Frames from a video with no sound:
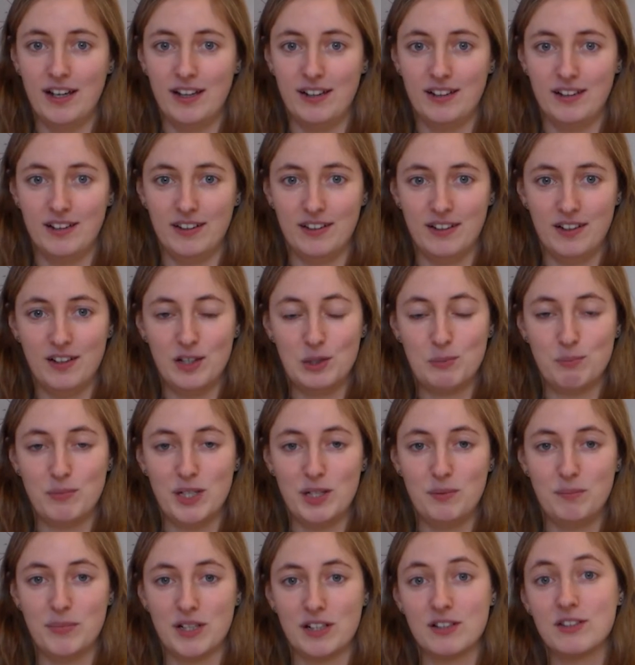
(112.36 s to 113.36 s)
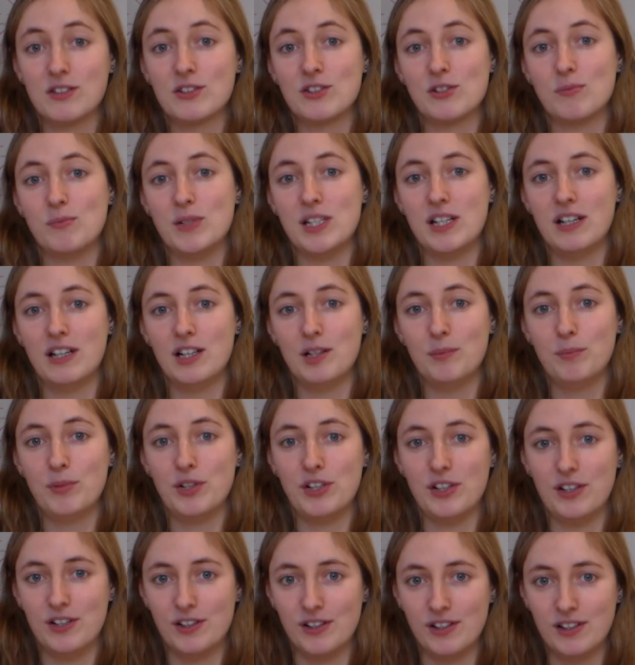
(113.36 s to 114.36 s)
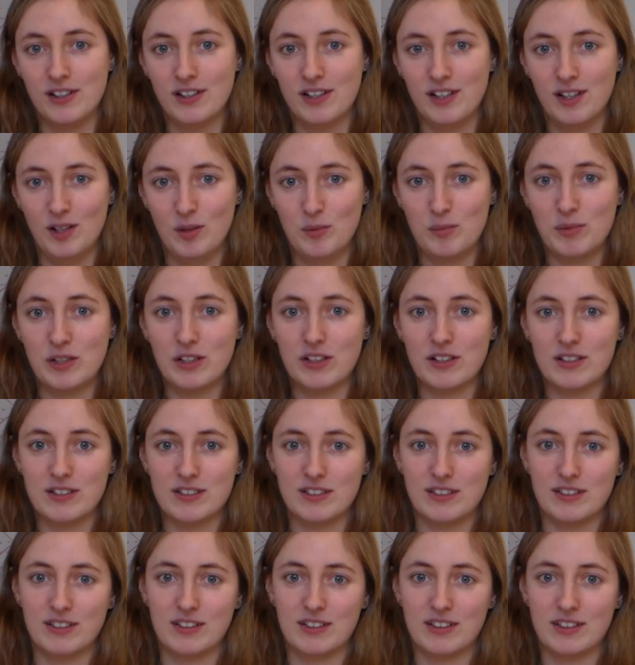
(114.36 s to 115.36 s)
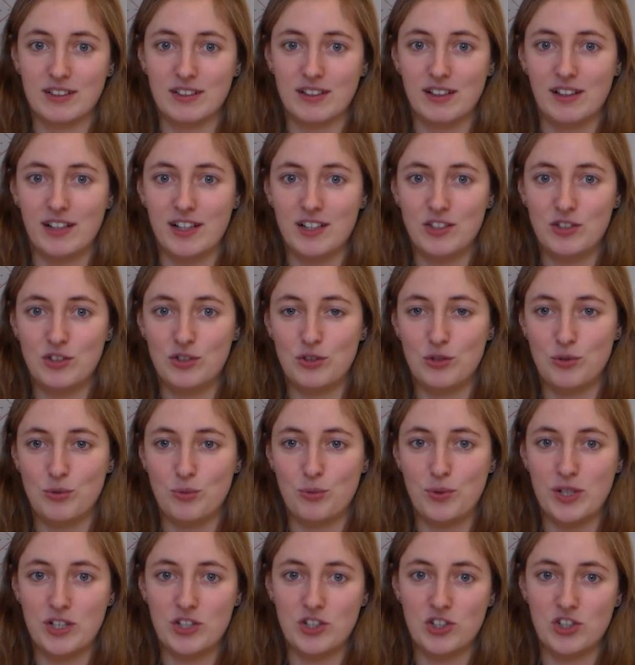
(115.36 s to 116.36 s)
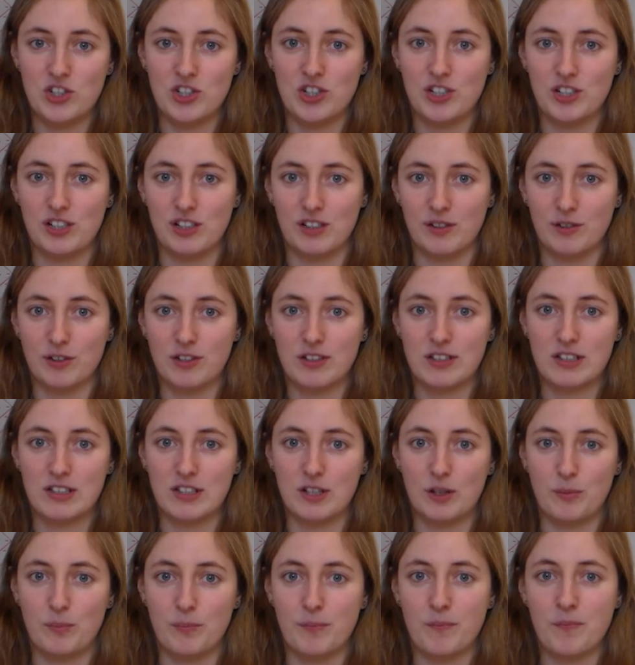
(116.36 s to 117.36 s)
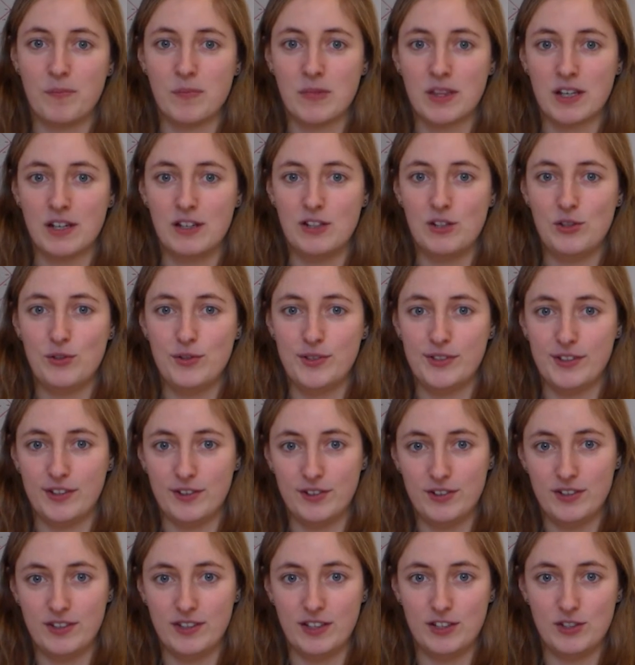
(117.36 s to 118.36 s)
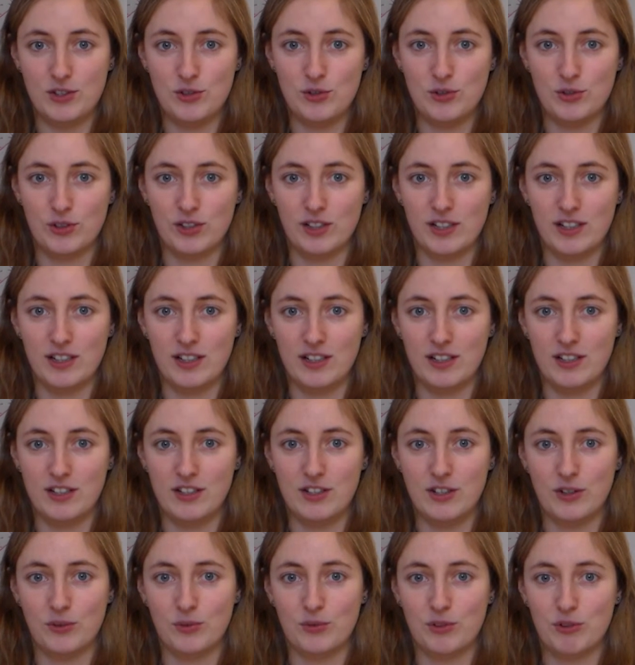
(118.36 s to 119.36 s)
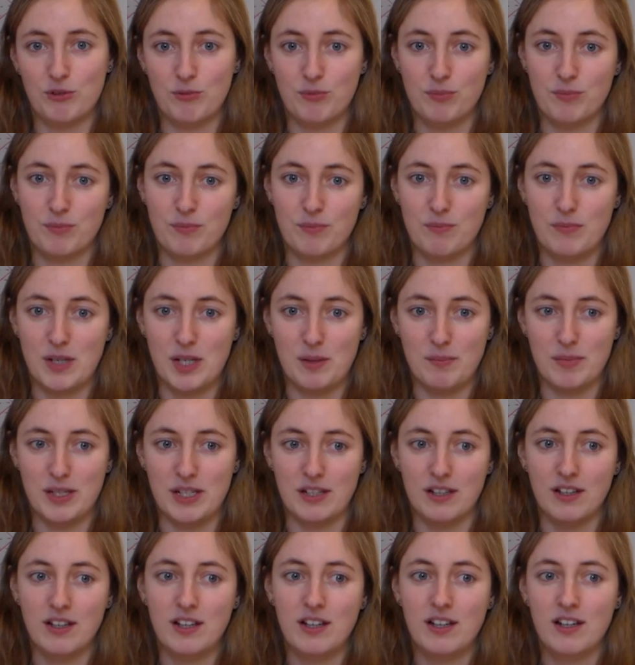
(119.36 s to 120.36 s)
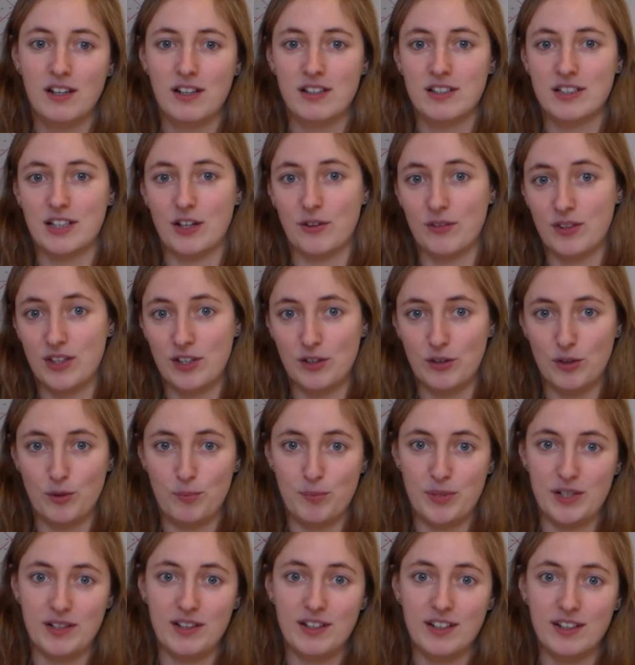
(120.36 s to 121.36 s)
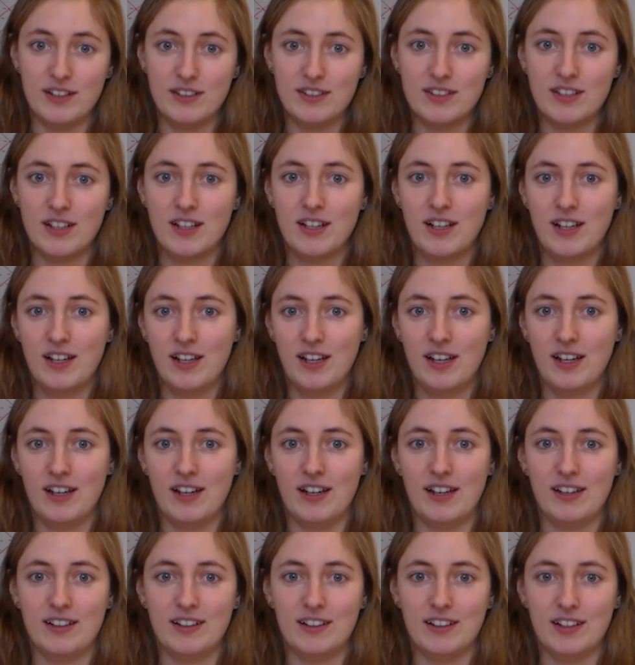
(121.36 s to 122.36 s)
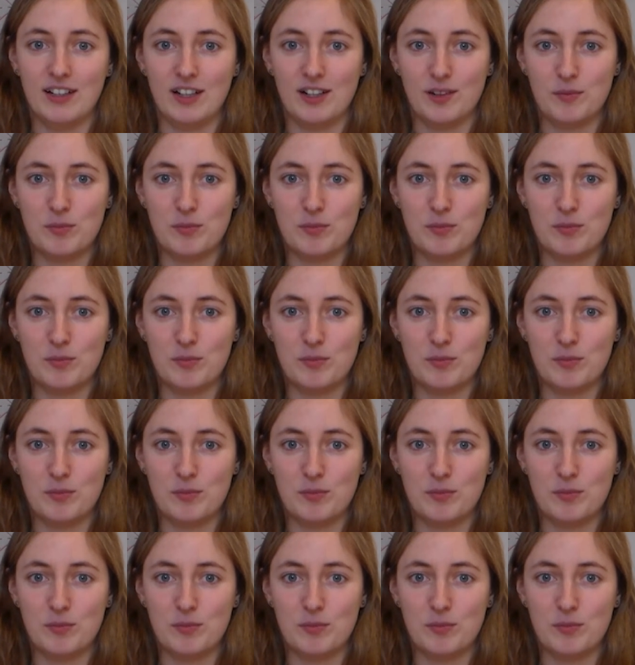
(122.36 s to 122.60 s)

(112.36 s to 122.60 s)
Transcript: and METPEX could be help here because it lets you reach uh, some users that usually don't maybe sound their opinions and it